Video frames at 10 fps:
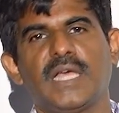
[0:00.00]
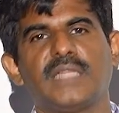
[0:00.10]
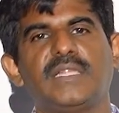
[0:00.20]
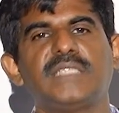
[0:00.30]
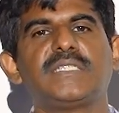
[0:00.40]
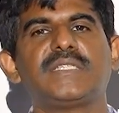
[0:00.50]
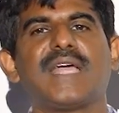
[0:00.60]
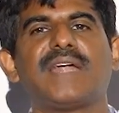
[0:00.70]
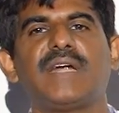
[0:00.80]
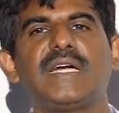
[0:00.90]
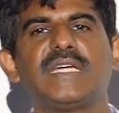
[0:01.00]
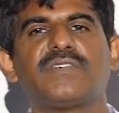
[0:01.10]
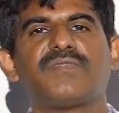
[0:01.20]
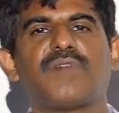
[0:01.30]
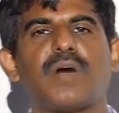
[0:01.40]
This is the advantage
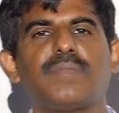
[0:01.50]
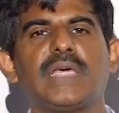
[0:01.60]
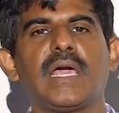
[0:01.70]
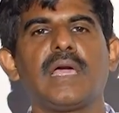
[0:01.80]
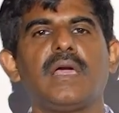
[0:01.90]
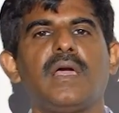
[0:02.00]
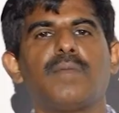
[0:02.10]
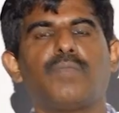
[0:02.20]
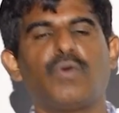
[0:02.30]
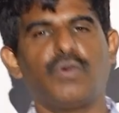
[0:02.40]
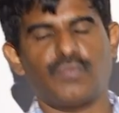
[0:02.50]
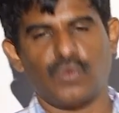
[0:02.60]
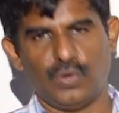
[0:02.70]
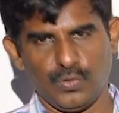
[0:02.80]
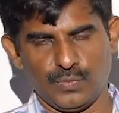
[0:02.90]
of forming a
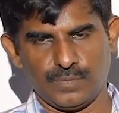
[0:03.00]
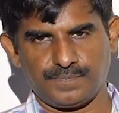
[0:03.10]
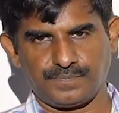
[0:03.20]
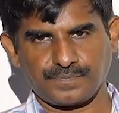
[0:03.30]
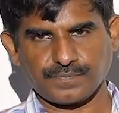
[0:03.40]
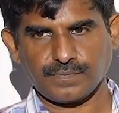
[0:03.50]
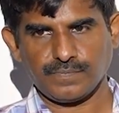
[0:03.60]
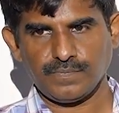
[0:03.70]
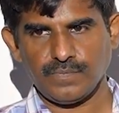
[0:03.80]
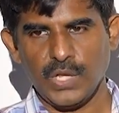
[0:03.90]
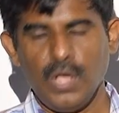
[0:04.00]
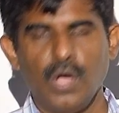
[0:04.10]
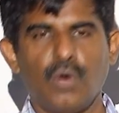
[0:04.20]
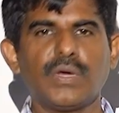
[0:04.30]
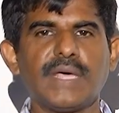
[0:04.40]
portfolio.
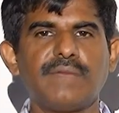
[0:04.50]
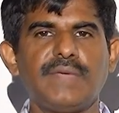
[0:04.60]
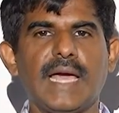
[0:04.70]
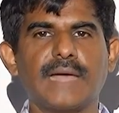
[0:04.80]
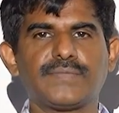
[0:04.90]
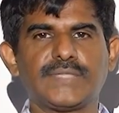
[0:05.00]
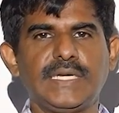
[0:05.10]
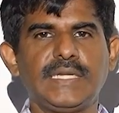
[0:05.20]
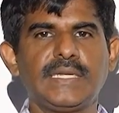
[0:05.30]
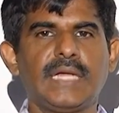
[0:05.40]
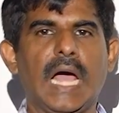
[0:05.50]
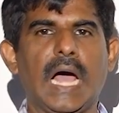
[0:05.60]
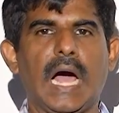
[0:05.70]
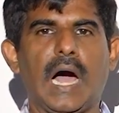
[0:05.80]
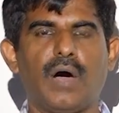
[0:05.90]
Okay, we have seen
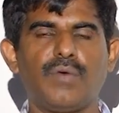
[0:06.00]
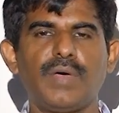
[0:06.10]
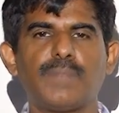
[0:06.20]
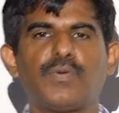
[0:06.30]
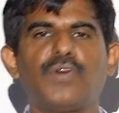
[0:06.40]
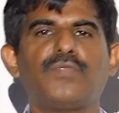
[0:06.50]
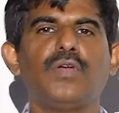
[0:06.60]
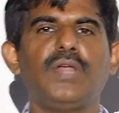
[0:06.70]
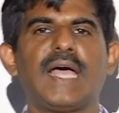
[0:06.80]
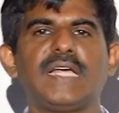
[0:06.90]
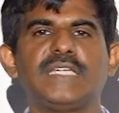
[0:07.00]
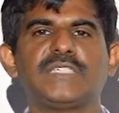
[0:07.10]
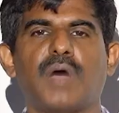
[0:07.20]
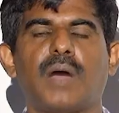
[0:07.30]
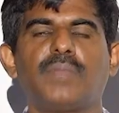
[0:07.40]
how a portfolio is
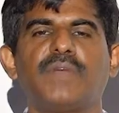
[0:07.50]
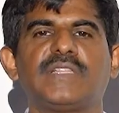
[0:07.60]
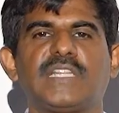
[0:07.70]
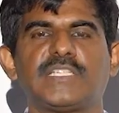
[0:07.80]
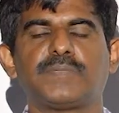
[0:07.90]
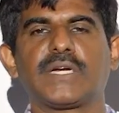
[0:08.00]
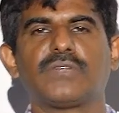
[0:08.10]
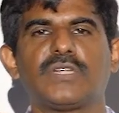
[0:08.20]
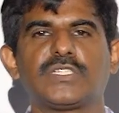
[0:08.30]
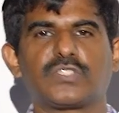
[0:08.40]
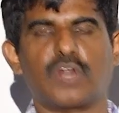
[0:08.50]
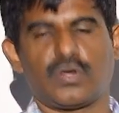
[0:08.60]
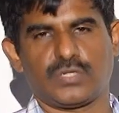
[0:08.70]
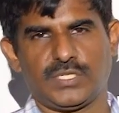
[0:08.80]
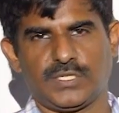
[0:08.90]
formed with respect to the
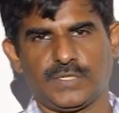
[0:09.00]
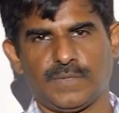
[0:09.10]
stocks.